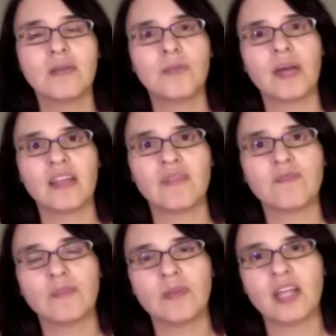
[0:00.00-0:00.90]
But
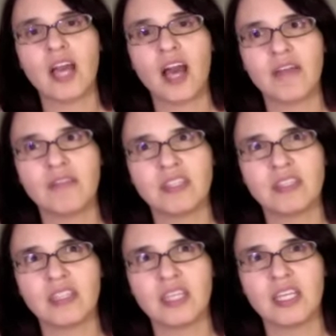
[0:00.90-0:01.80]
Roberta
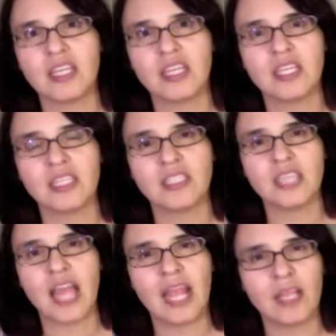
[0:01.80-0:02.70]
obviously is
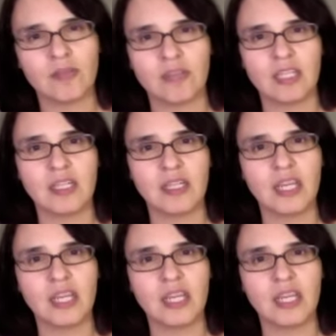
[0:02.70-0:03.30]
angry